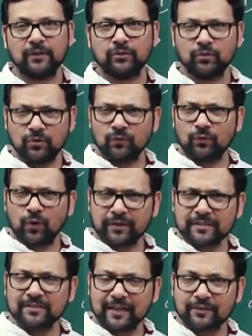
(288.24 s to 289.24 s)
You know
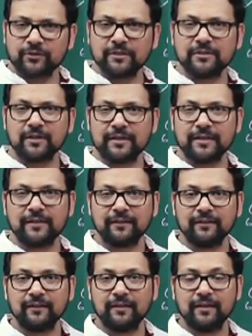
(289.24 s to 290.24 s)
what is
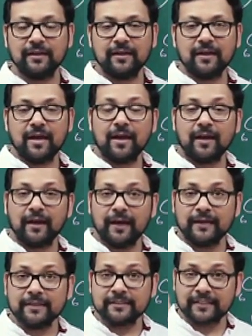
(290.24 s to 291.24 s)
nitrogen-13?
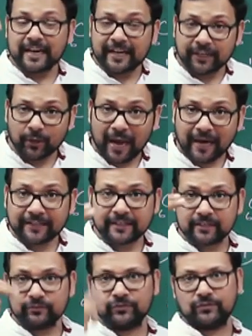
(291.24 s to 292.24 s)
It is
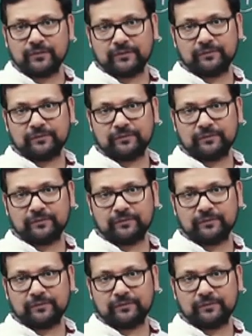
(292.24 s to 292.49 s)
radioactive.